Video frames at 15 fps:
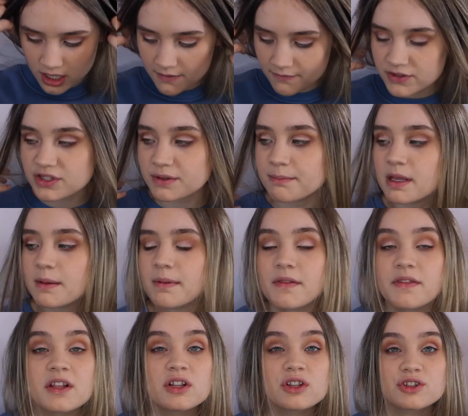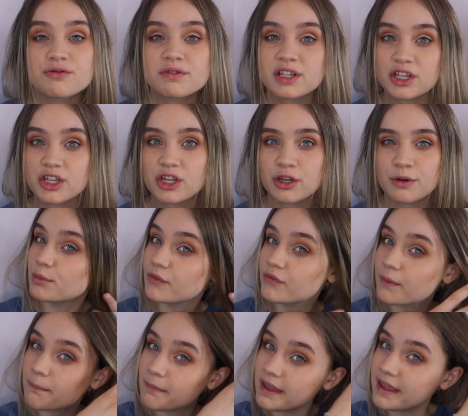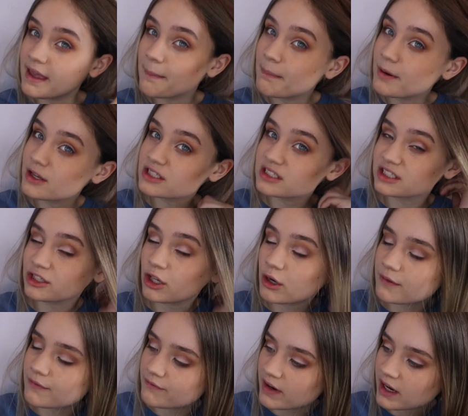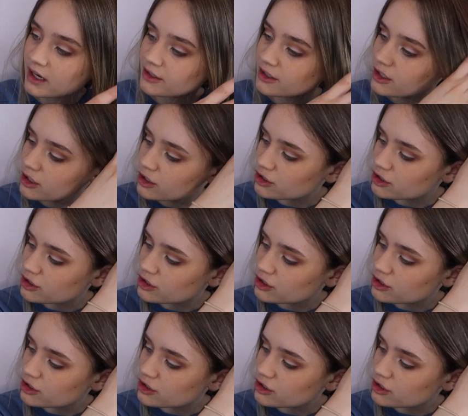For some people I think it looks really cute, but for me, I'm personally not a fan,